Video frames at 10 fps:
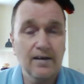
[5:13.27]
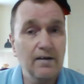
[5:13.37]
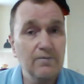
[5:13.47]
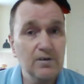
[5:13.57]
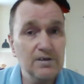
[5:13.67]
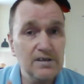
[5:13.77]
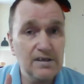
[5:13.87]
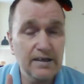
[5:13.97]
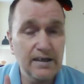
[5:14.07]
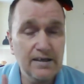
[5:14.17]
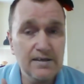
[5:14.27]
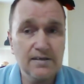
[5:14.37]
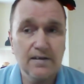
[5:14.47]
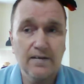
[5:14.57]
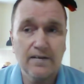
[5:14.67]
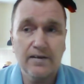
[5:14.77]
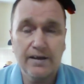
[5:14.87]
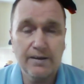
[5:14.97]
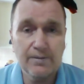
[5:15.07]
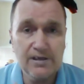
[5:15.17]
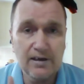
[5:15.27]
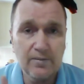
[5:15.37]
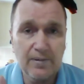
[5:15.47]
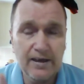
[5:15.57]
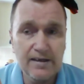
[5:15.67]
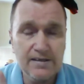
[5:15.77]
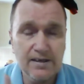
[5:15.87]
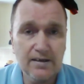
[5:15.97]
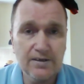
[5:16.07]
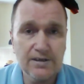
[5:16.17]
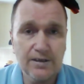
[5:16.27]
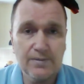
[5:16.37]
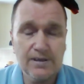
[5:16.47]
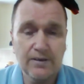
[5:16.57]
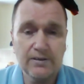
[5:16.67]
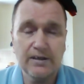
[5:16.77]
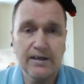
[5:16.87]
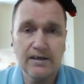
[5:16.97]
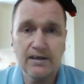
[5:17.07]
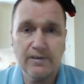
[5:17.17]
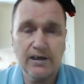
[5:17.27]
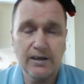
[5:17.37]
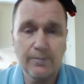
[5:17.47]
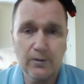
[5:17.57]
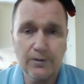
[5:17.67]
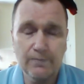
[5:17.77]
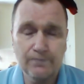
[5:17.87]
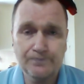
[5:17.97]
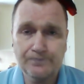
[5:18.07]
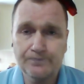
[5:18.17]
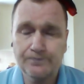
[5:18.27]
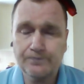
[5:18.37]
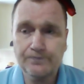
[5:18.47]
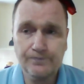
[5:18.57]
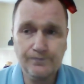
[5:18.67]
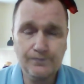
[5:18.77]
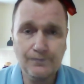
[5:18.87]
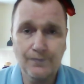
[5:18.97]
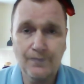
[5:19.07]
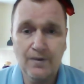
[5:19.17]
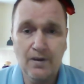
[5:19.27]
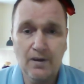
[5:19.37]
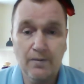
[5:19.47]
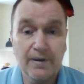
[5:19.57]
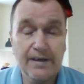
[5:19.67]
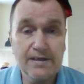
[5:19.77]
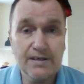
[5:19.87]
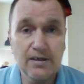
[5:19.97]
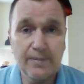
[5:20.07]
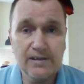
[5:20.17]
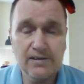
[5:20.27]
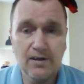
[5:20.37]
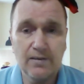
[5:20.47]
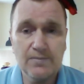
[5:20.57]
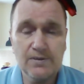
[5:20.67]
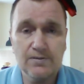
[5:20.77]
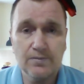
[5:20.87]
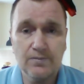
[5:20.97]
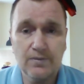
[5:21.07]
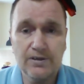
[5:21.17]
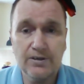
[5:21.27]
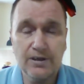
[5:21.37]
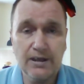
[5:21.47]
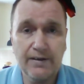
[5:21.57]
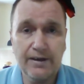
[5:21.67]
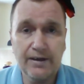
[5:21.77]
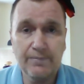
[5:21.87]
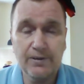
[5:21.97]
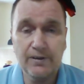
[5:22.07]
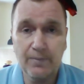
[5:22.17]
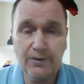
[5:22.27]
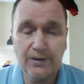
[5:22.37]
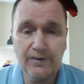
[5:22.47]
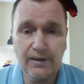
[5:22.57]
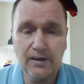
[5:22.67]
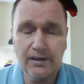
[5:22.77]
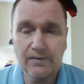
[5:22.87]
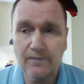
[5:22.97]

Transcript: I've got to say this. It was a little bit easier because it was only at the end of a keyboard. But there's going to be times when you've got to go out there and put your body on the line.